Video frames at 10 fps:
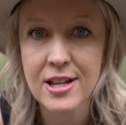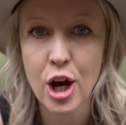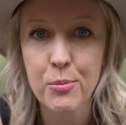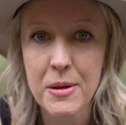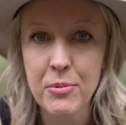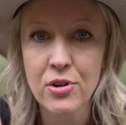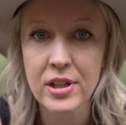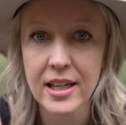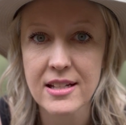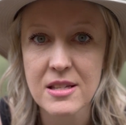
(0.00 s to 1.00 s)
Tell people,
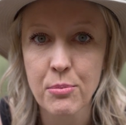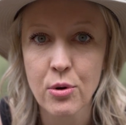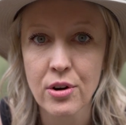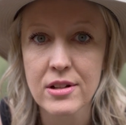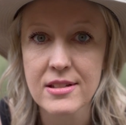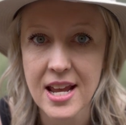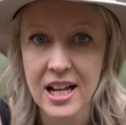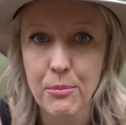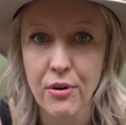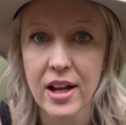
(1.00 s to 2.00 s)
get support,
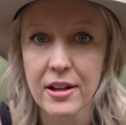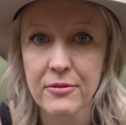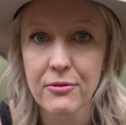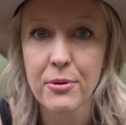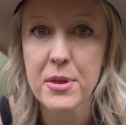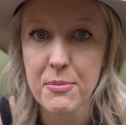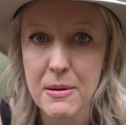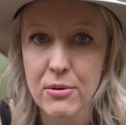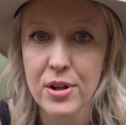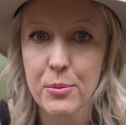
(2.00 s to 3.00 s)
take a break from the
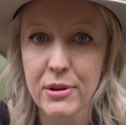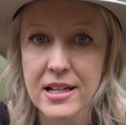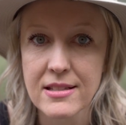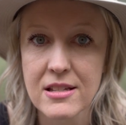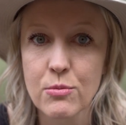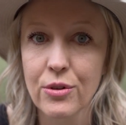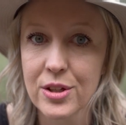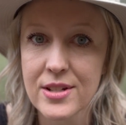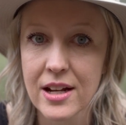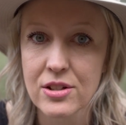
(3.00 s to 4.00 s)
people and the places where
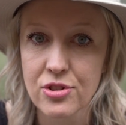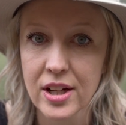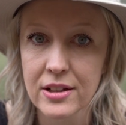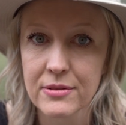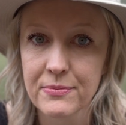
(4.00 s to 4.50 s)
you tend to drink.